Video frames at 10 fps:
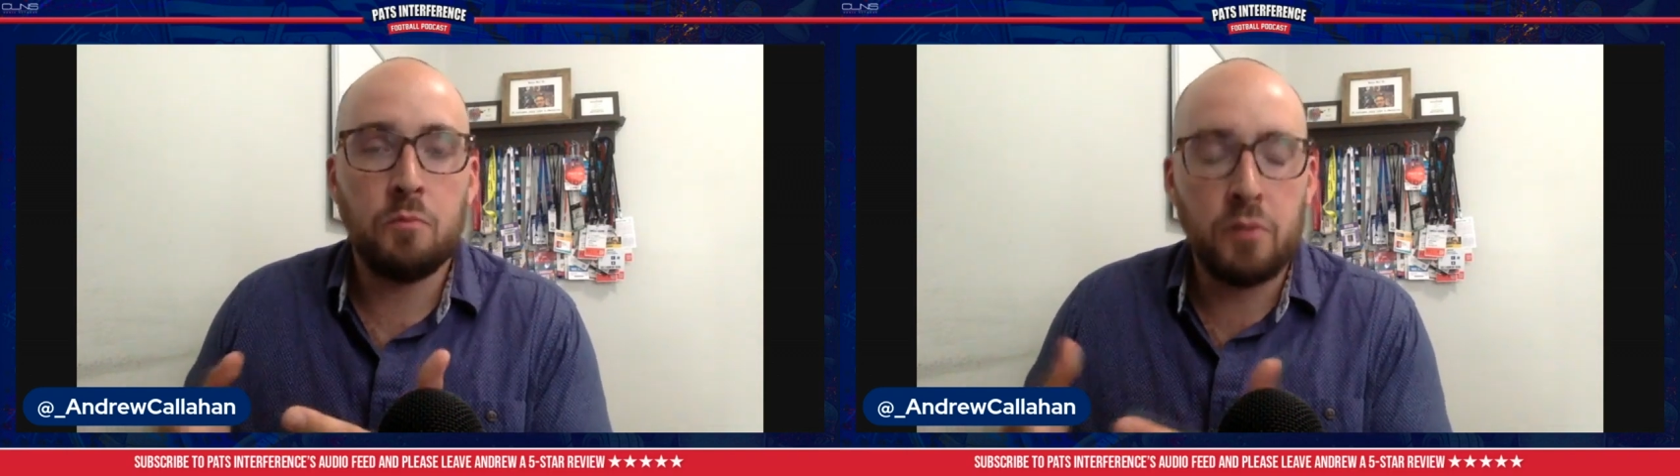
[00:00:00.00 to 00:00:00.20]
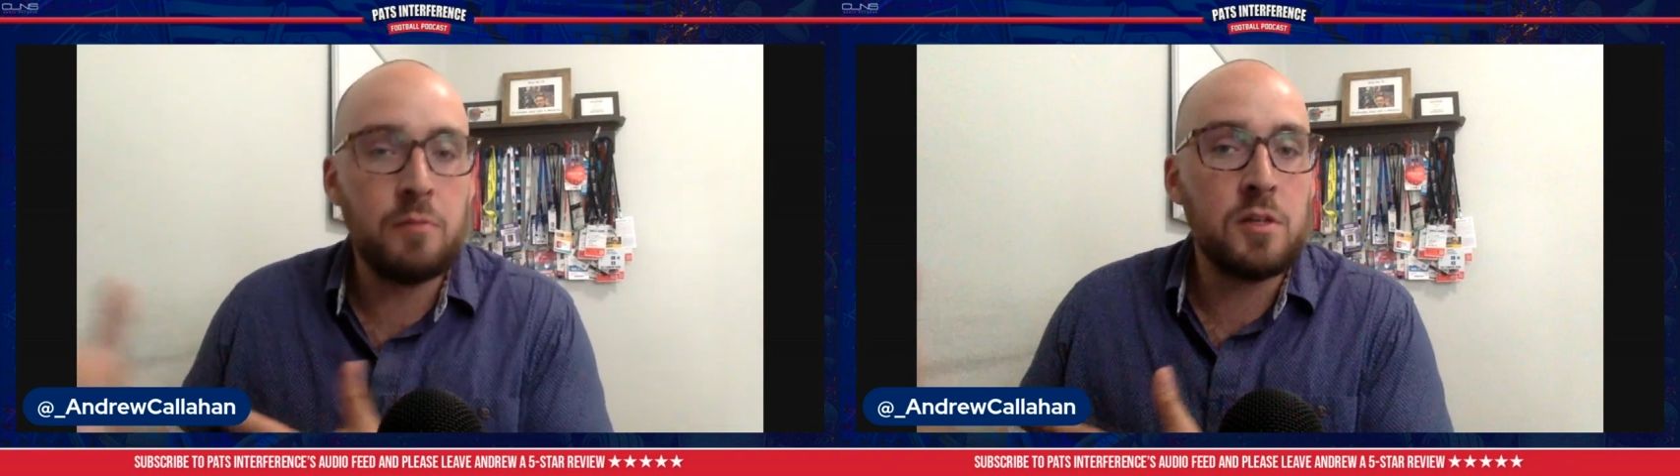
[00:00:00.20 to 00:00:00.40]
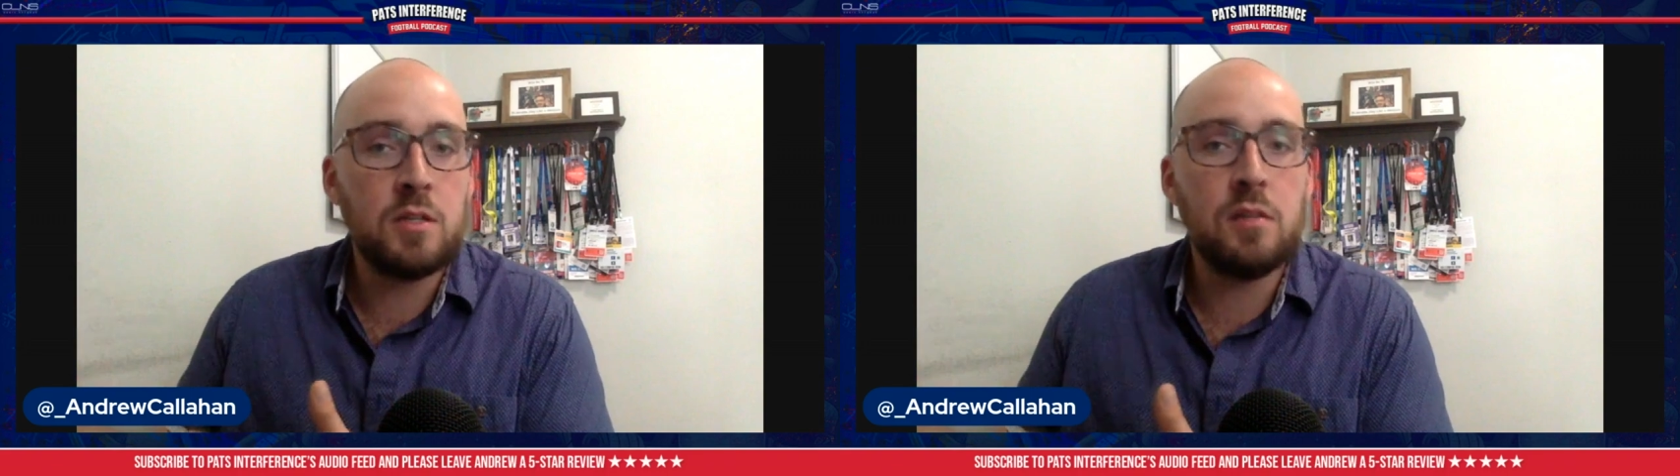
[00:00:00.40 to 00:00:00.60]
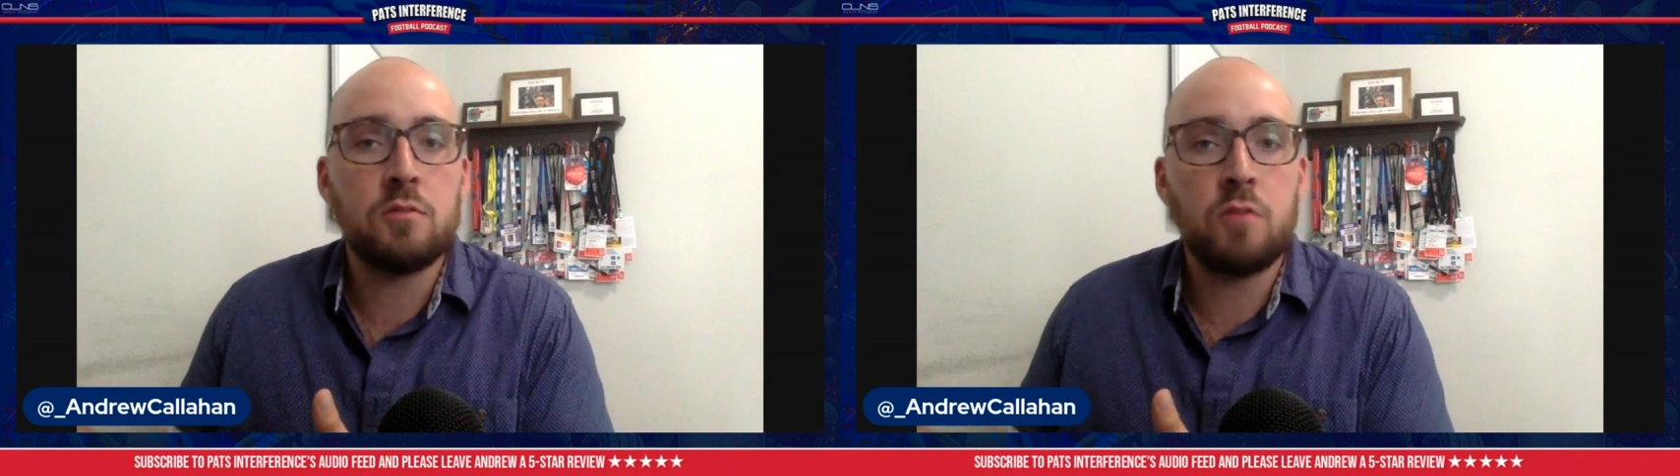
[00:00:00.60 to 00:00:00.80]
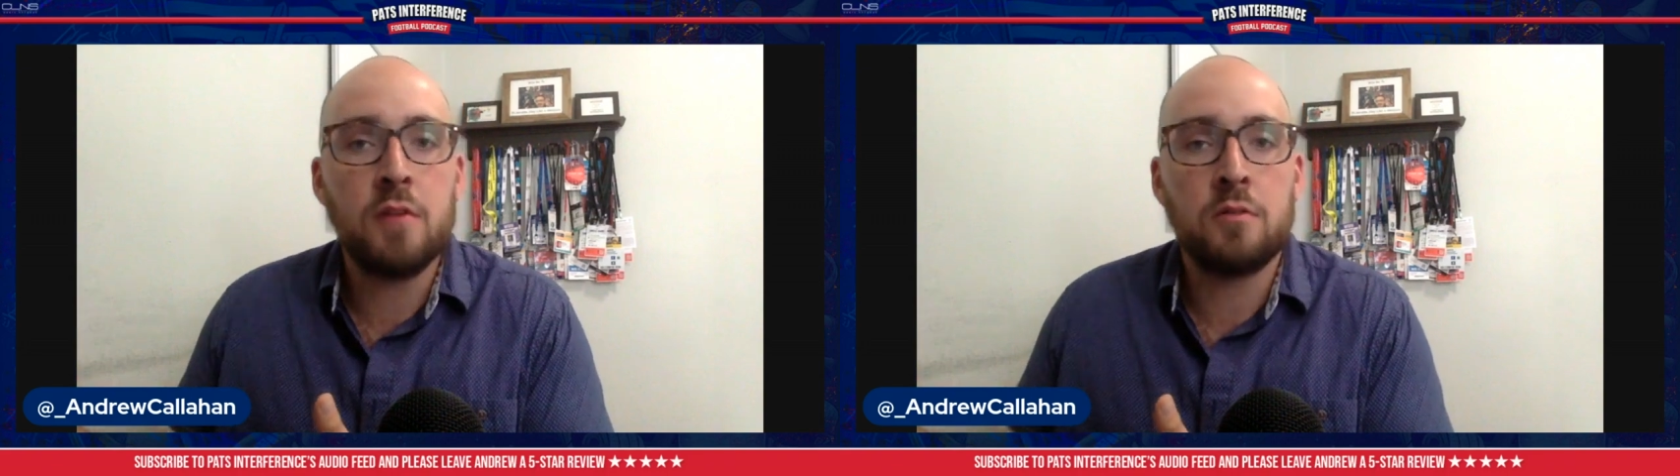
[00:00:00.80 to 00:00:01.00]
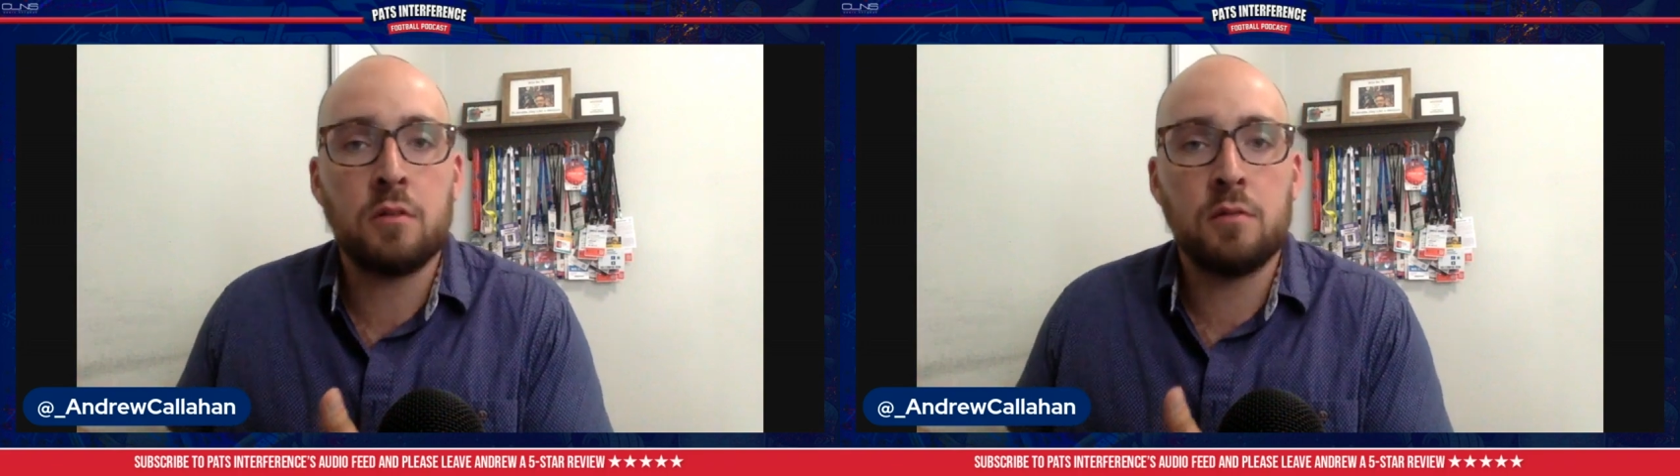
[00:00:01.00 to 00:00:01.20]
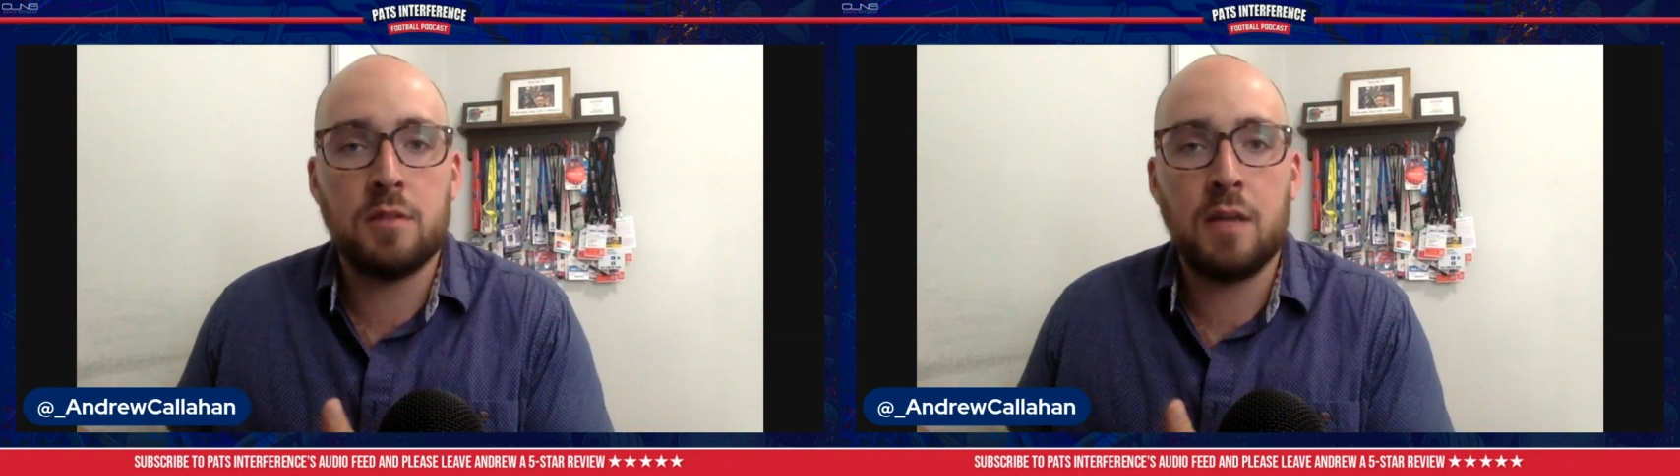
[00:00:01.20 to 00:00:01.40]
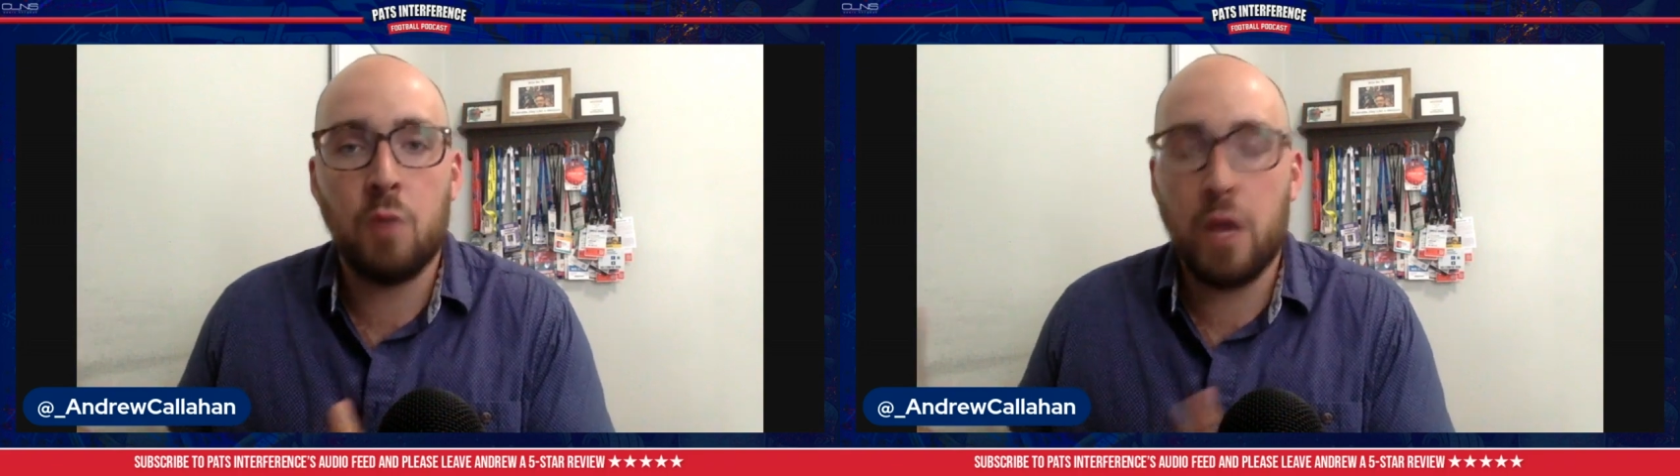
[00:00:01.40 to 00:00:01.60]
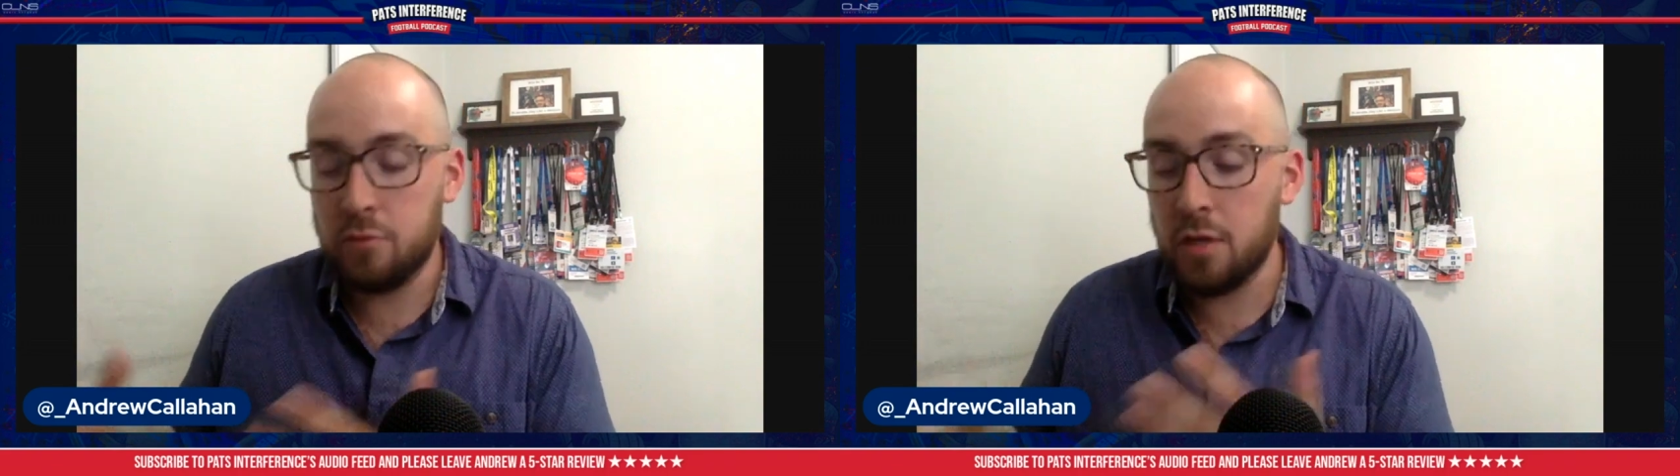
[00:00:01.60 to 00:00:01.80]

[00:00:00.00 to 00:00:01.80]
pretty much see this roster the same way.